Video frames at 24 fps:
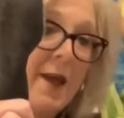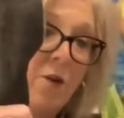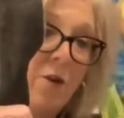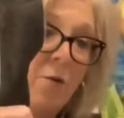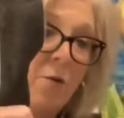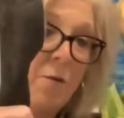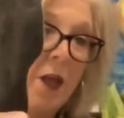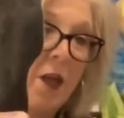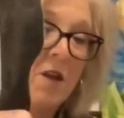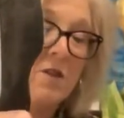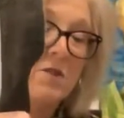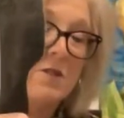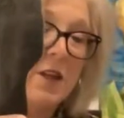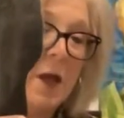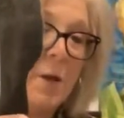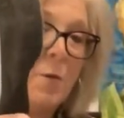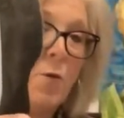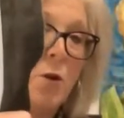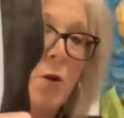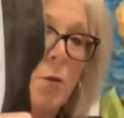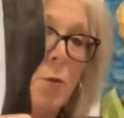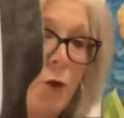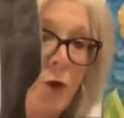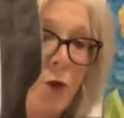because I'm
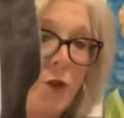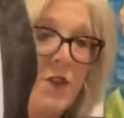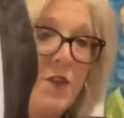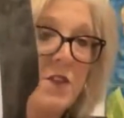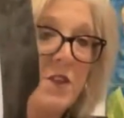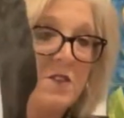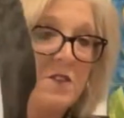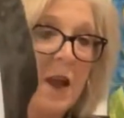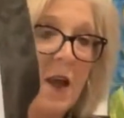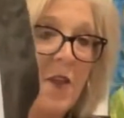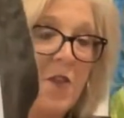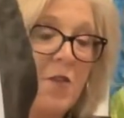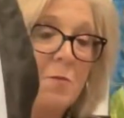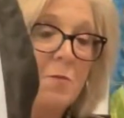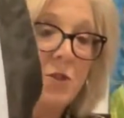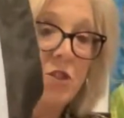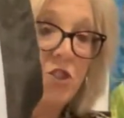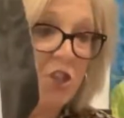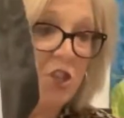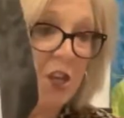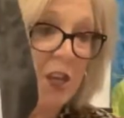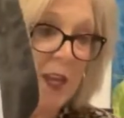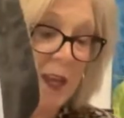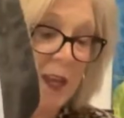going to put this on the
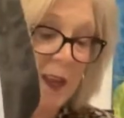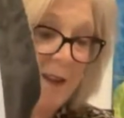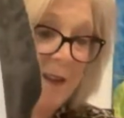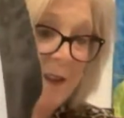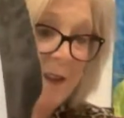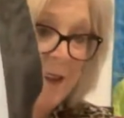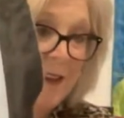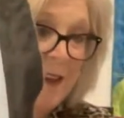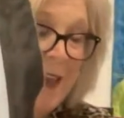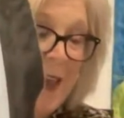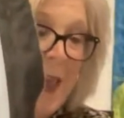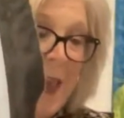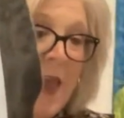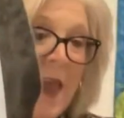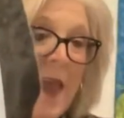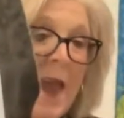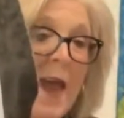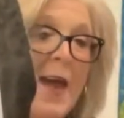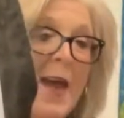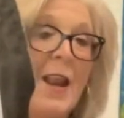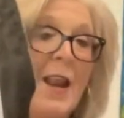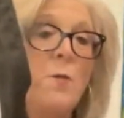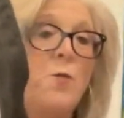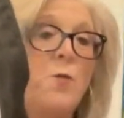machine
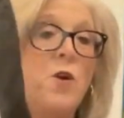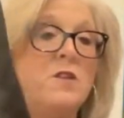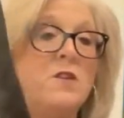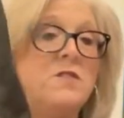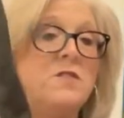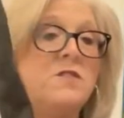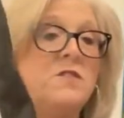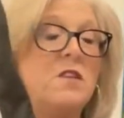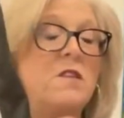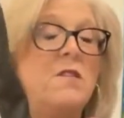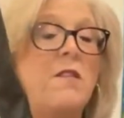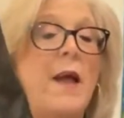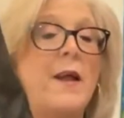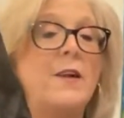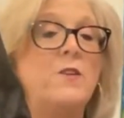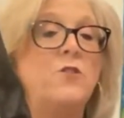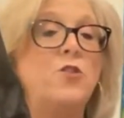and I'm going to select